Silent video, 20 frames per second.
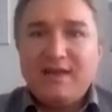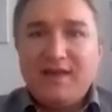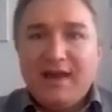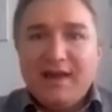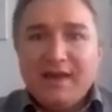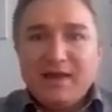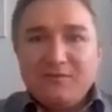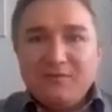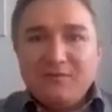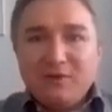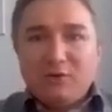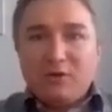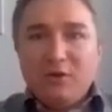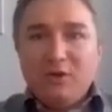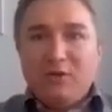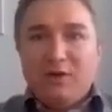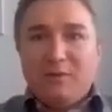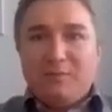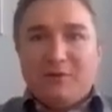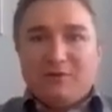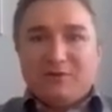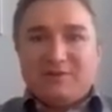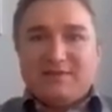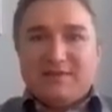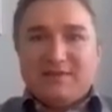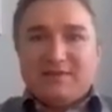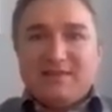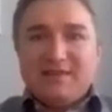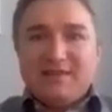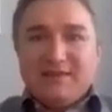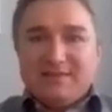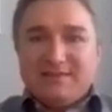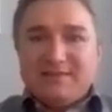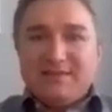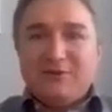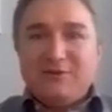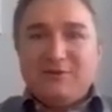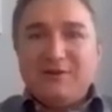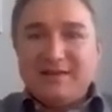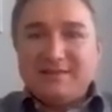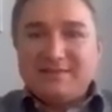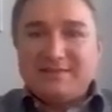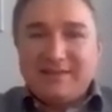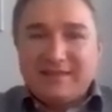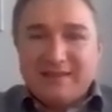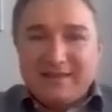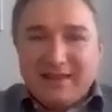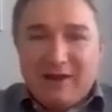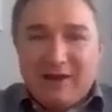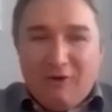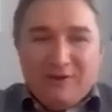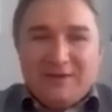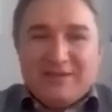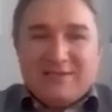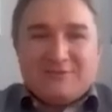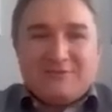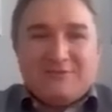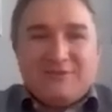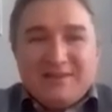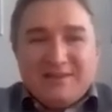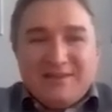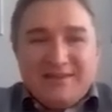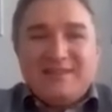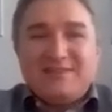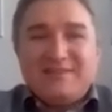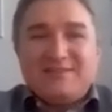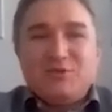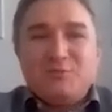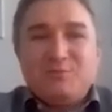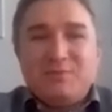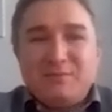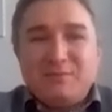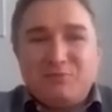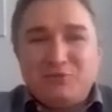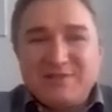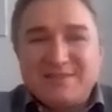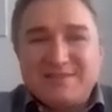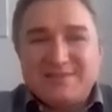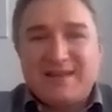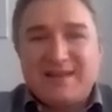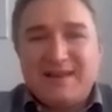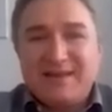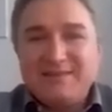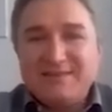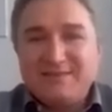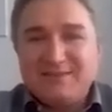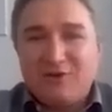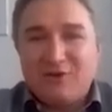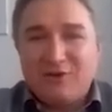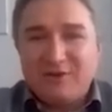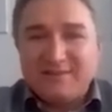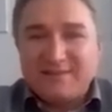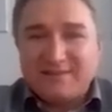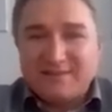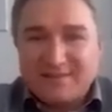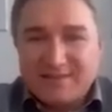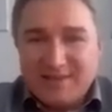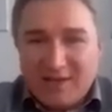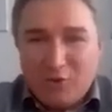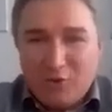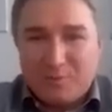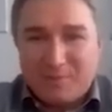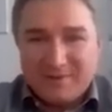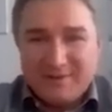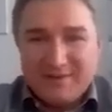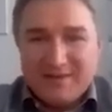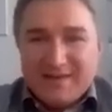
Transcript: I have no clue about that. So the auditor needs to be precise on the scope.